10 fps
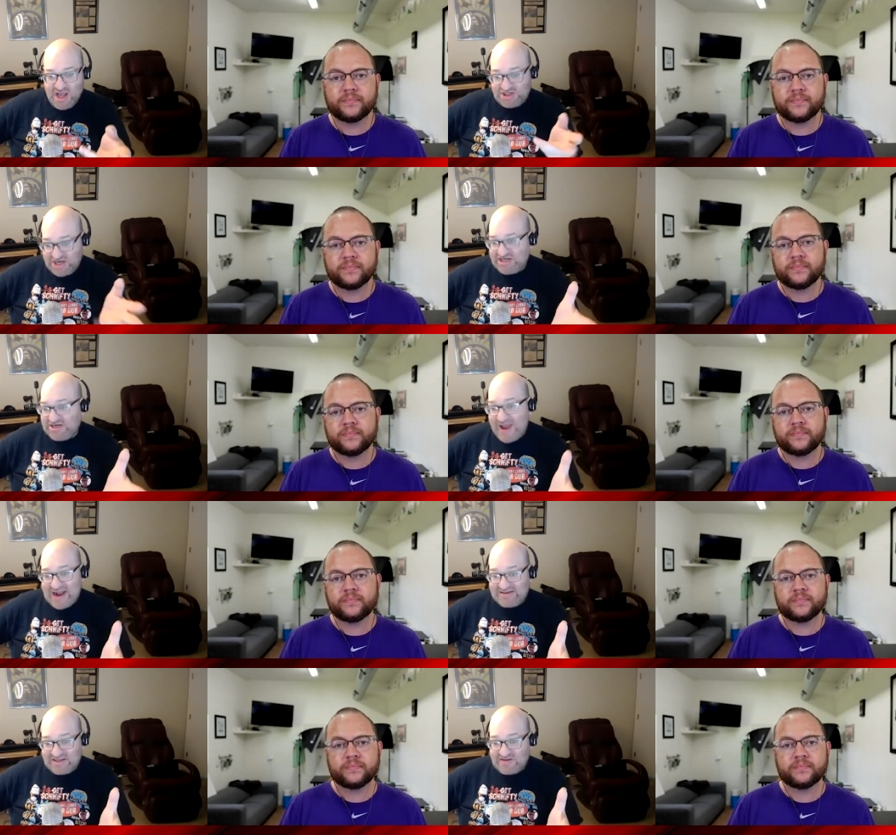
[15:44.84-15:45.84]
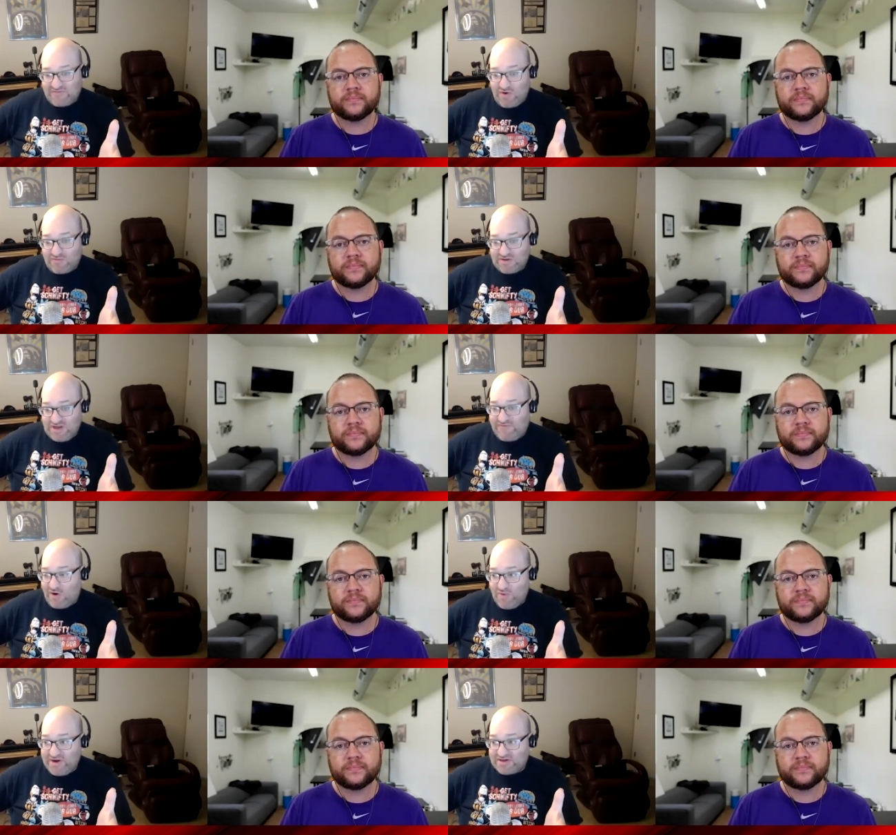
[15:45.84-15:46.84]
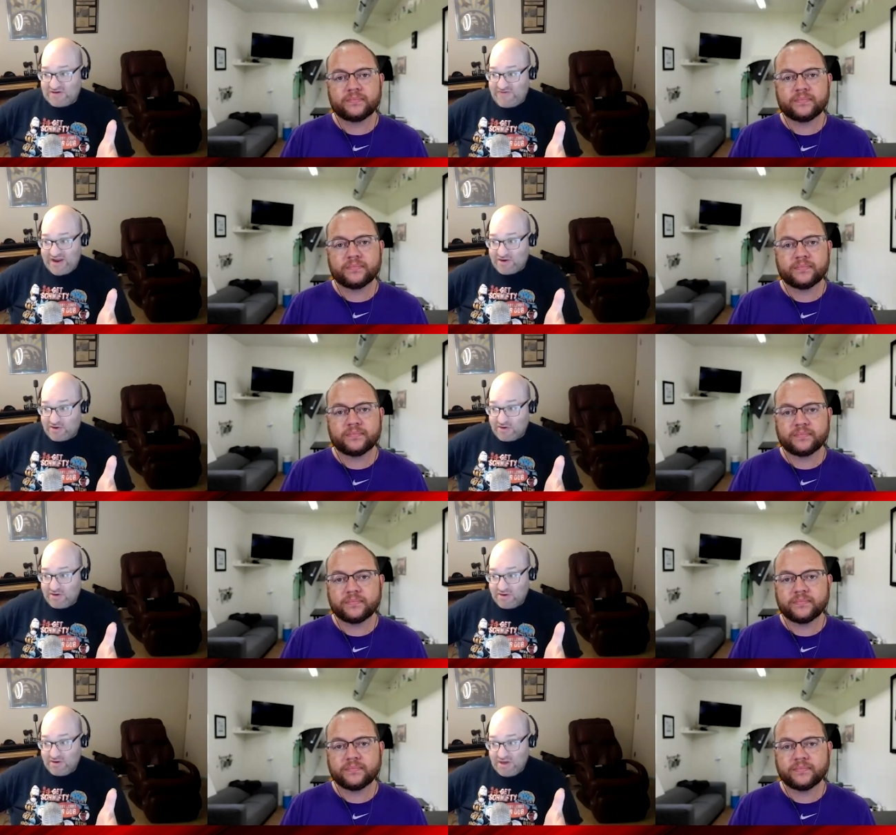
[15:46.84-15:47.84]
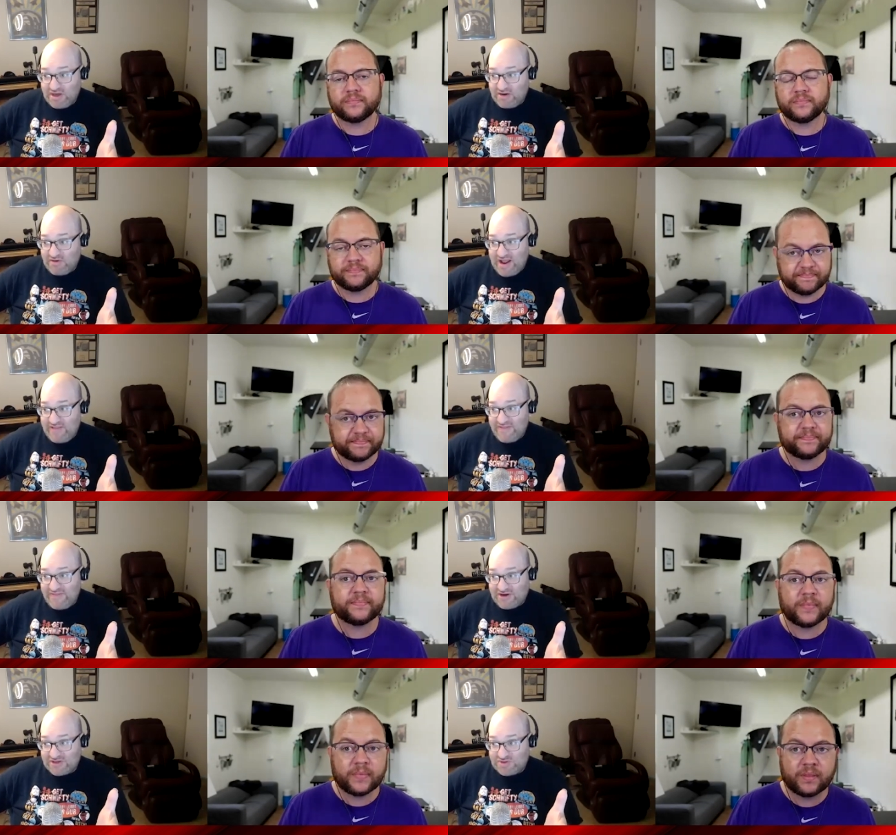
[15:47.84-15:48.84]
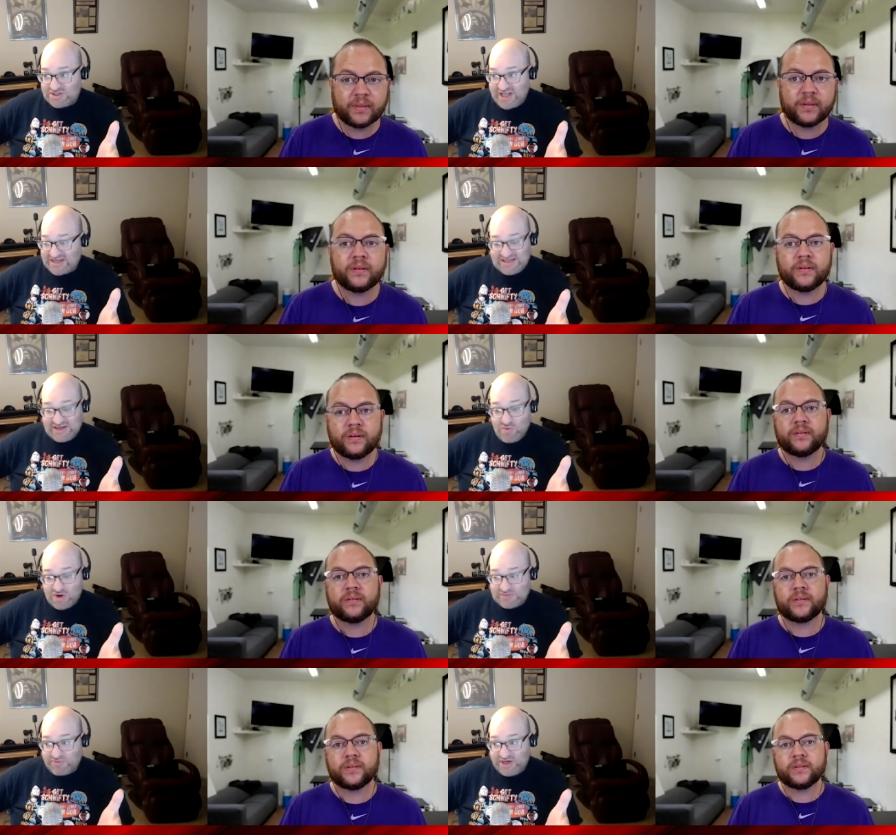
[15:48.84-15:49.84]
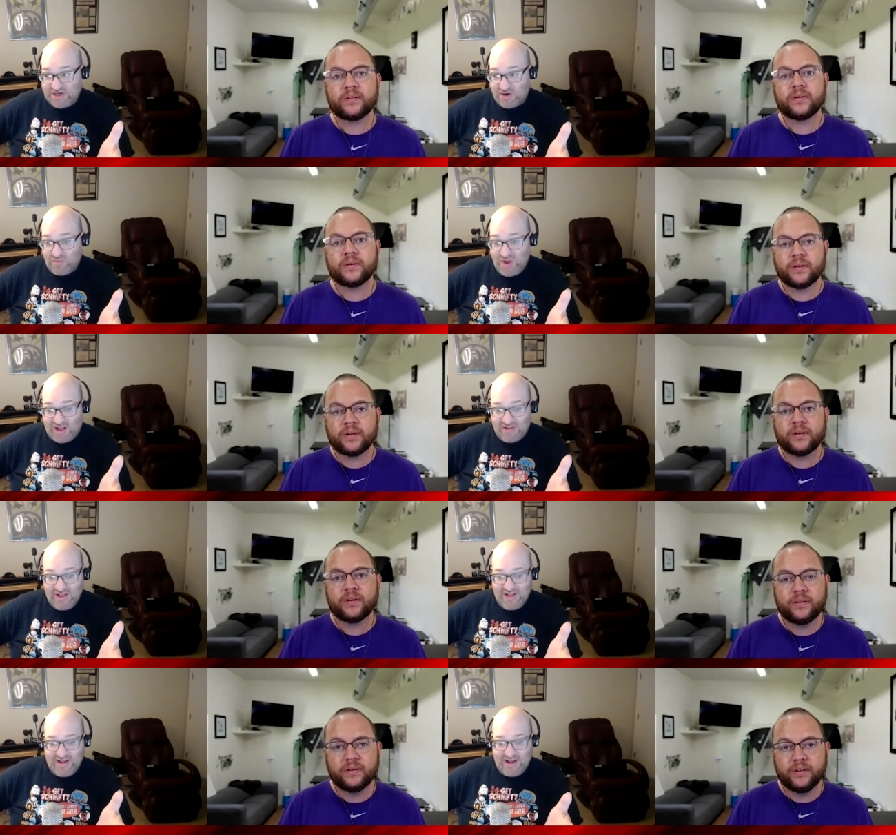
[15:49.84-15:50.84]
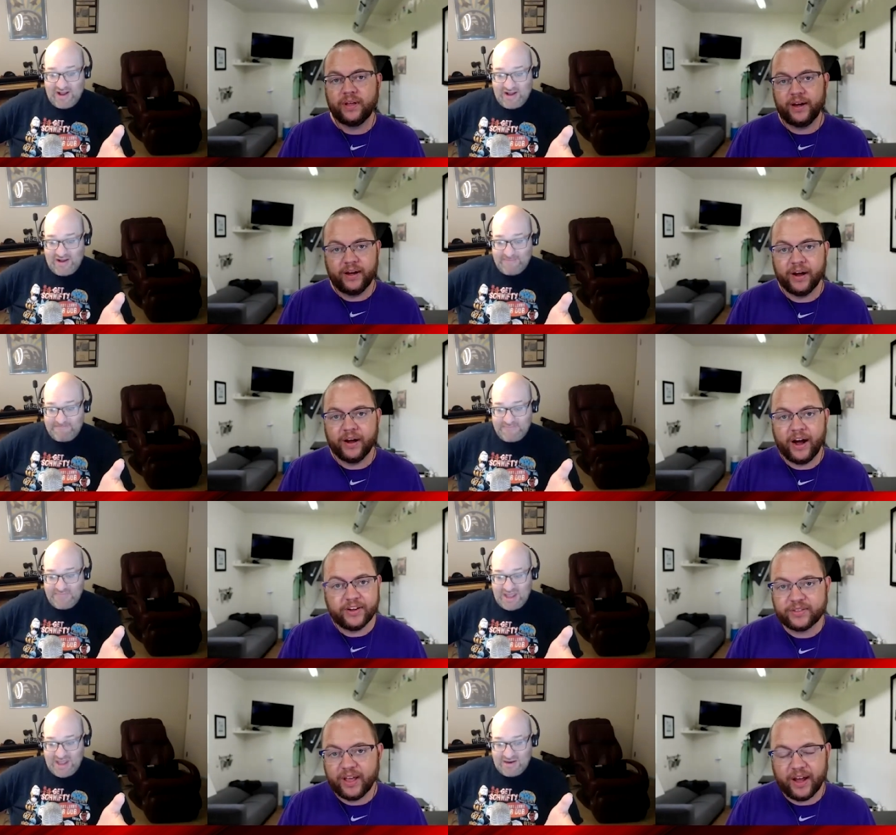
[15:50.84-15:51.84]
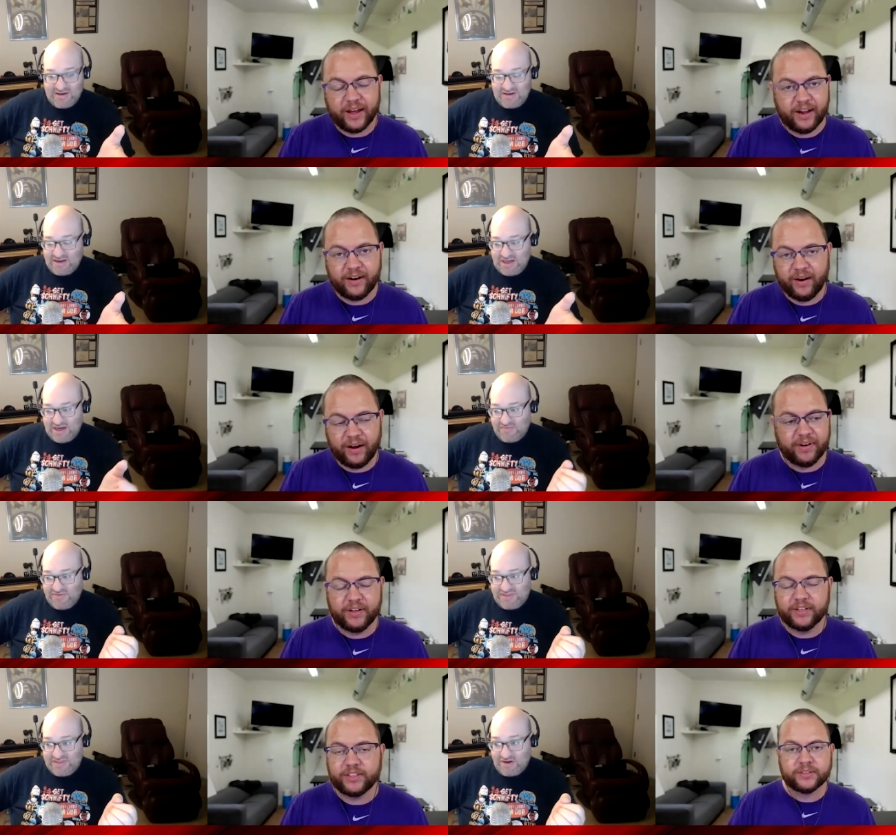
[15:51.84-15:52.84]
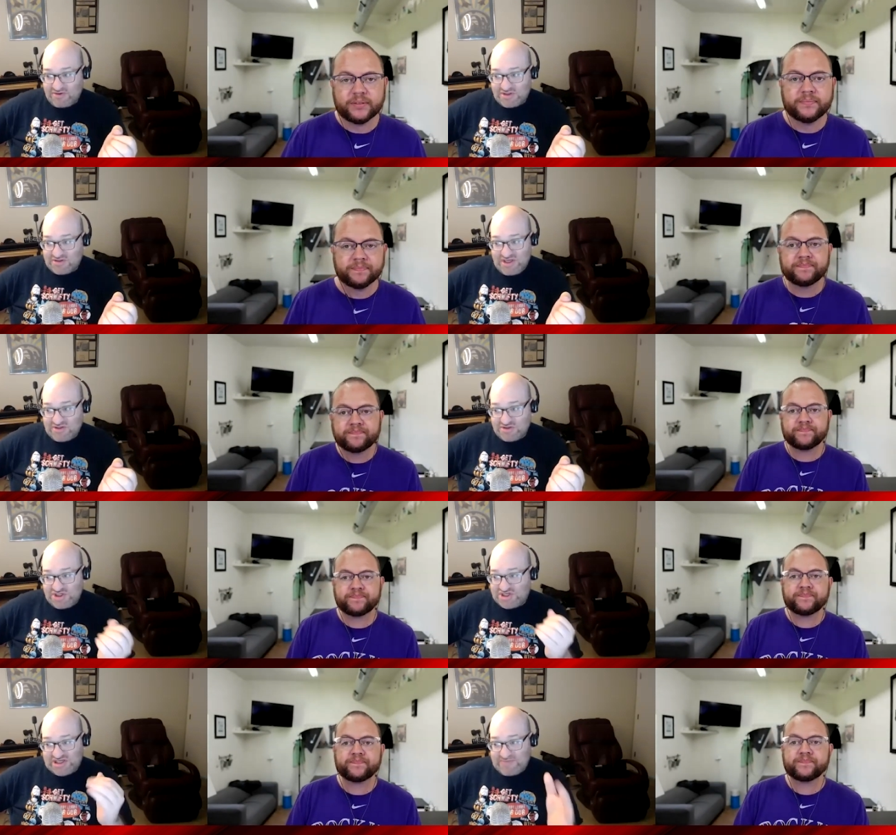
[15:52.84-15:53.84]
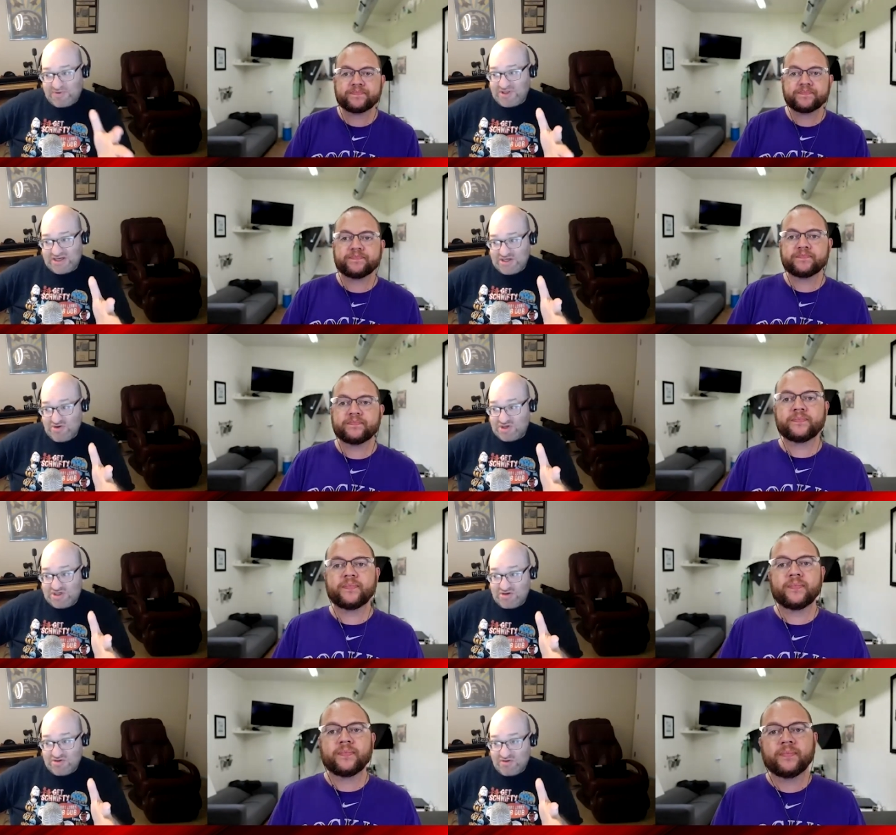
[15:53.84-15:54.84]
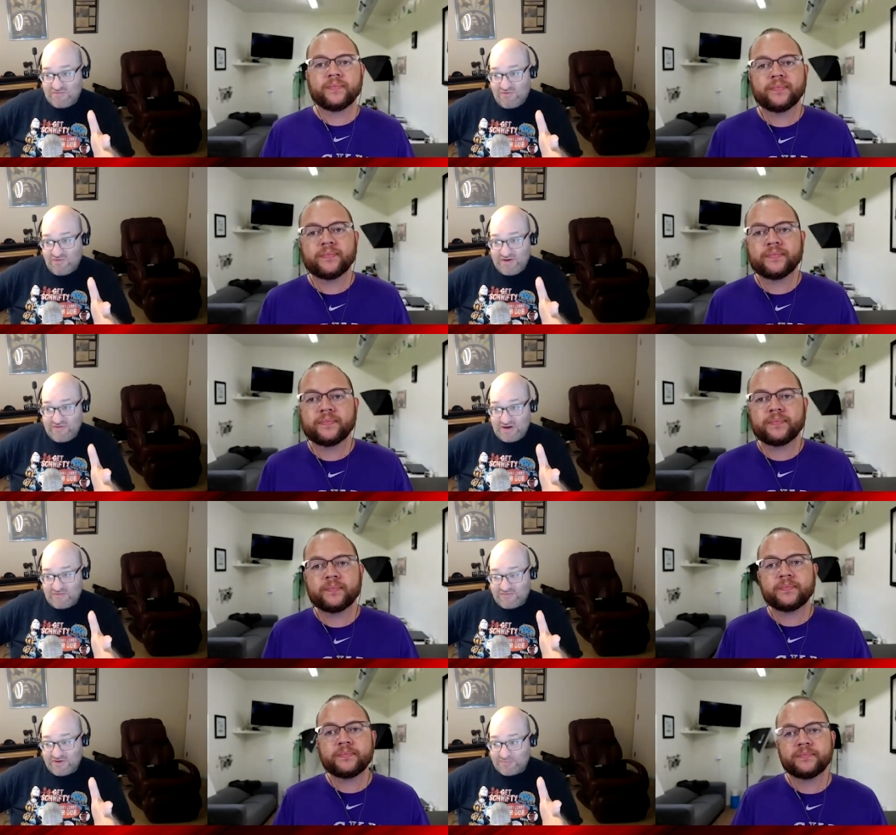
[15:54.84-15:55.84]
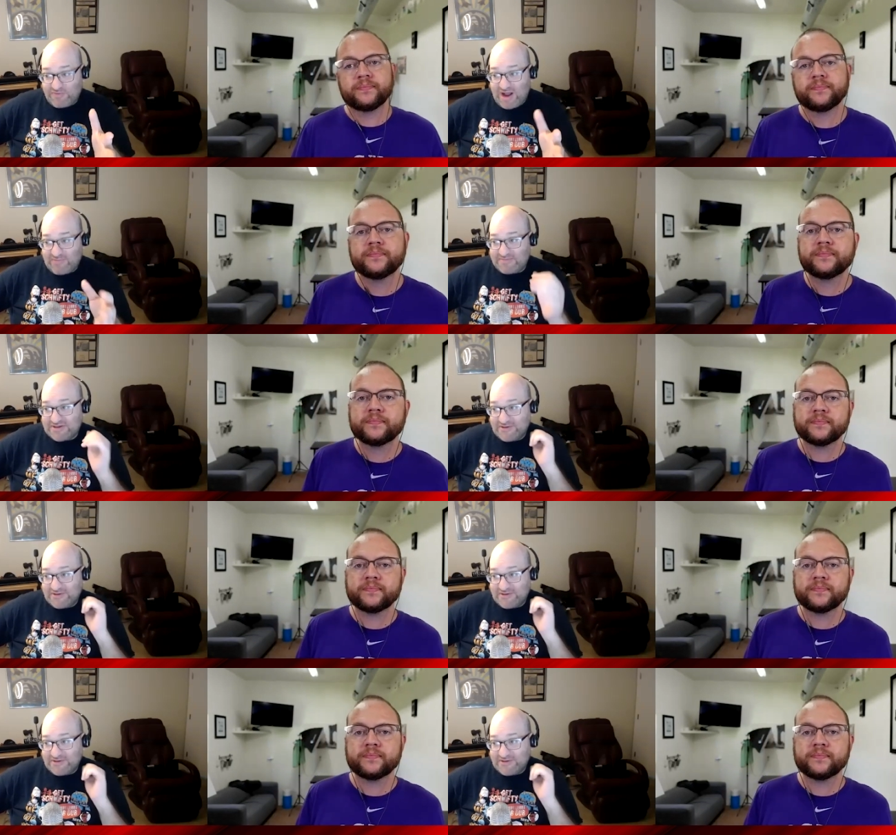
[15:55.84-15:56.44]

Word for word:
Speaker 1: change it back to the, the default Windows Defender, you know, and because that still works pretty darn well.
Speaker 2: Yeah, um, I, I, use and, that, and I don't have know, any issues.
Speaker 1: Those are these are just simple things that you can do to avoid you know further problems.